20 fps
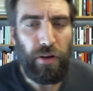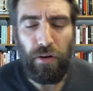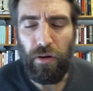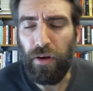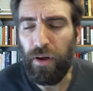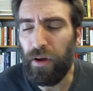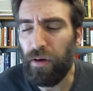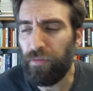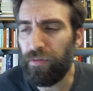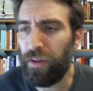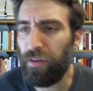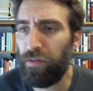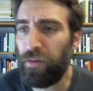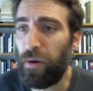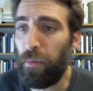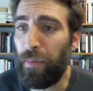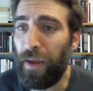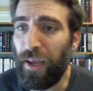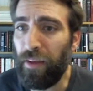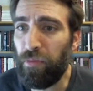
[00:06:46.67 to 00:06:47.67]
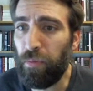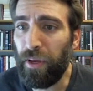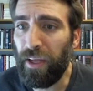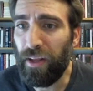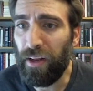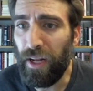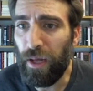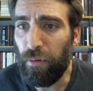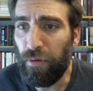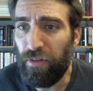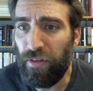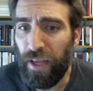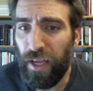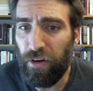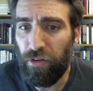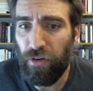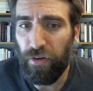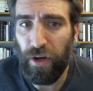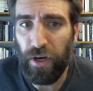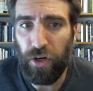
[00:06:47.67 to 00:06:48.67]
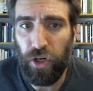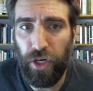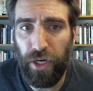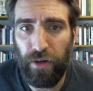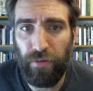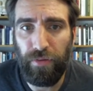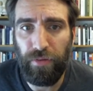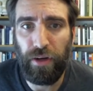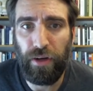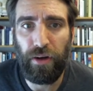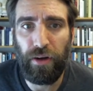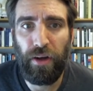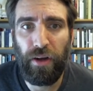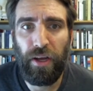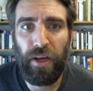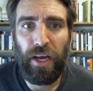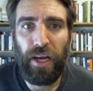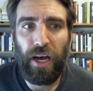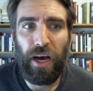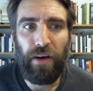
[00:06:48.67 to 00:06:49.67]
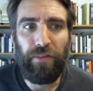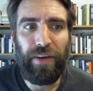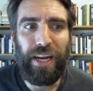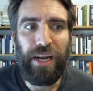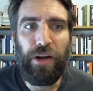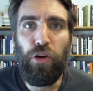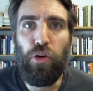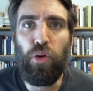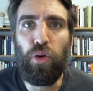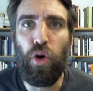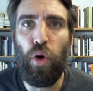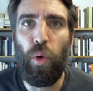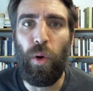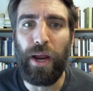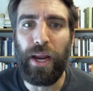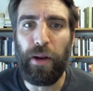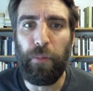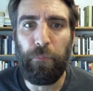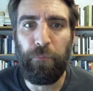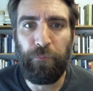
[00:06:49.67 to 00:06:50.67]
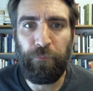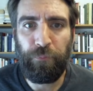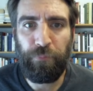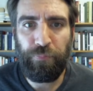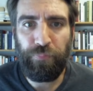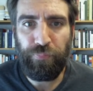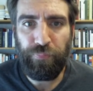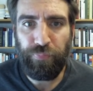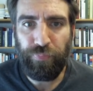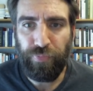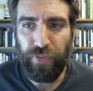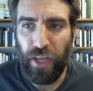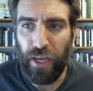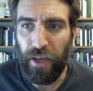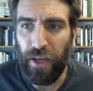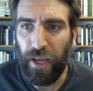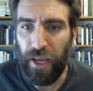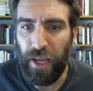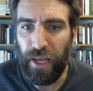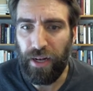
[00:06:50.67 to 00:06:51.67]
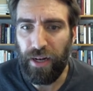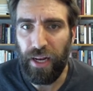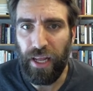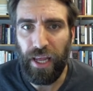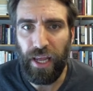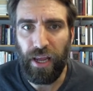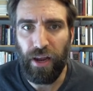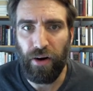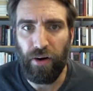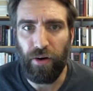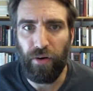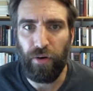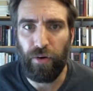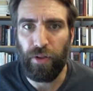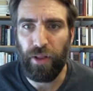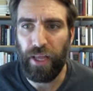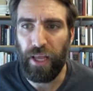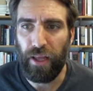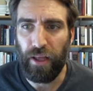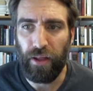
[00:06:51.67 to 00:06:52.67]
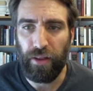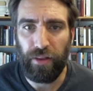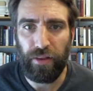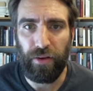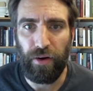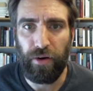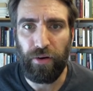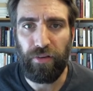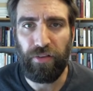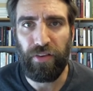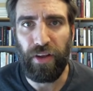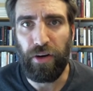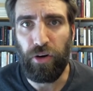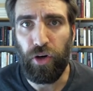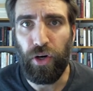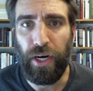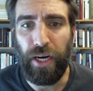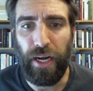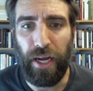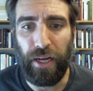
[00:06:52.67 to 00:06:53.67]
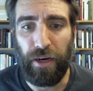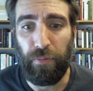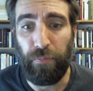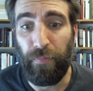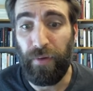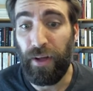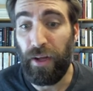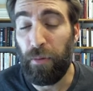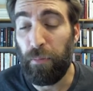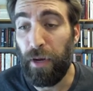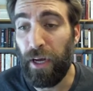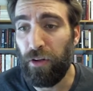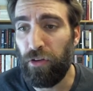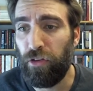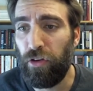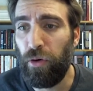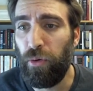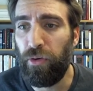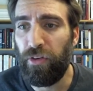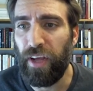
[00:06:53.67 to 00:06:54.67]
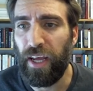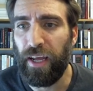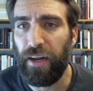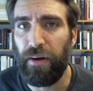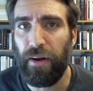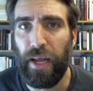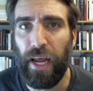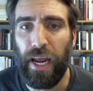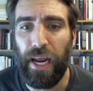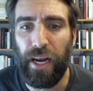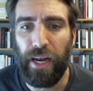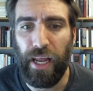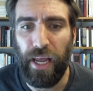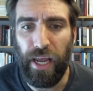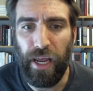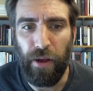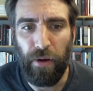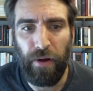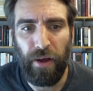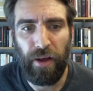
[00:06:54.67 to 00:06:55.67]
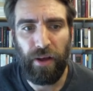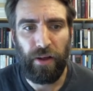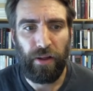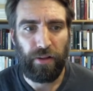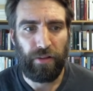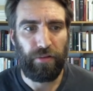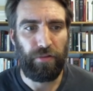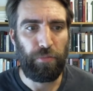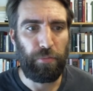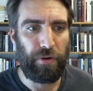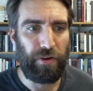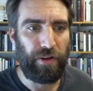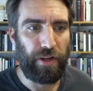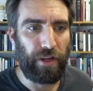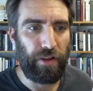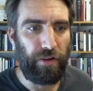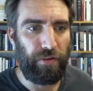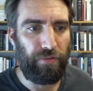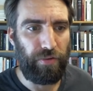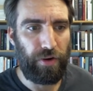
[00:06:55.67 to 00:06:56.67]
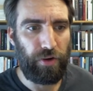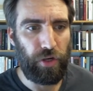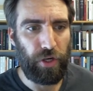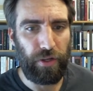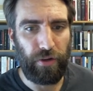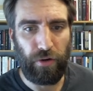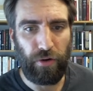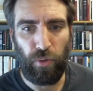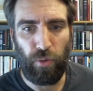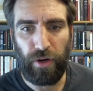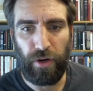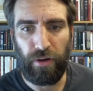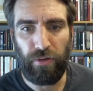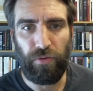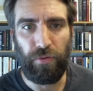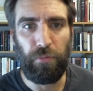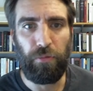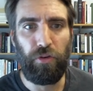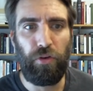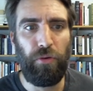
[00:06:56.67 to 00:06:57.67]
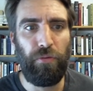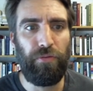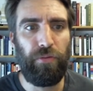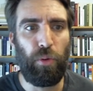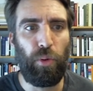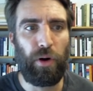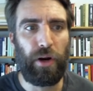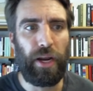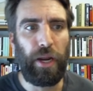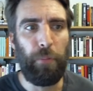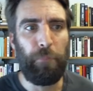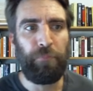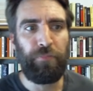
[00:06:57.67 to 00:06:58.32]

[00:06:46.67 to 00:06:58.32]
of this debasement, and that was the introduction of a of a new coin in the early third century at about 210 AD. This particular version of the coin is from 240.